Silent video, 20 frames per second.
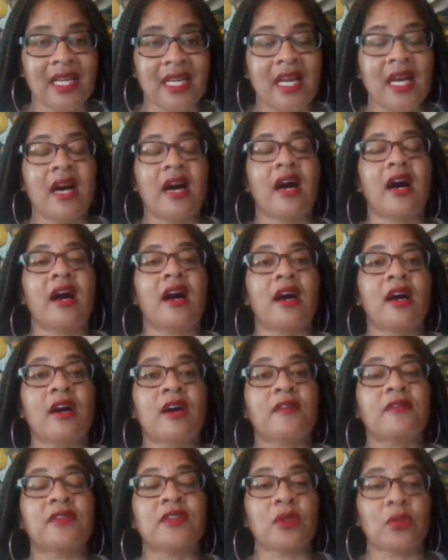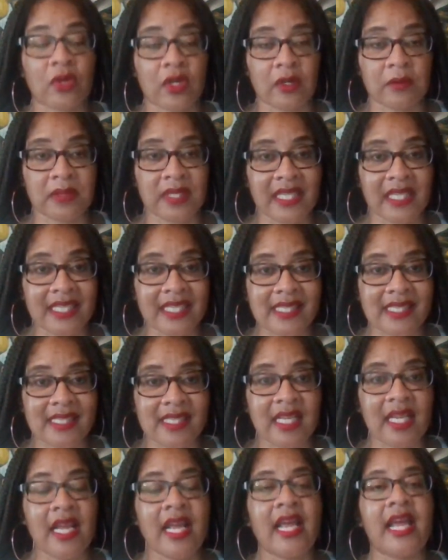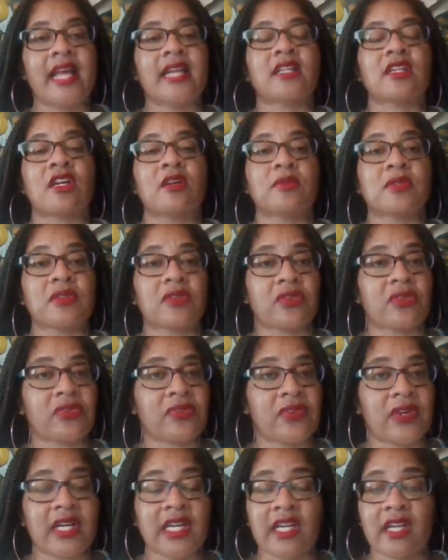of the workplace in terms of confronting your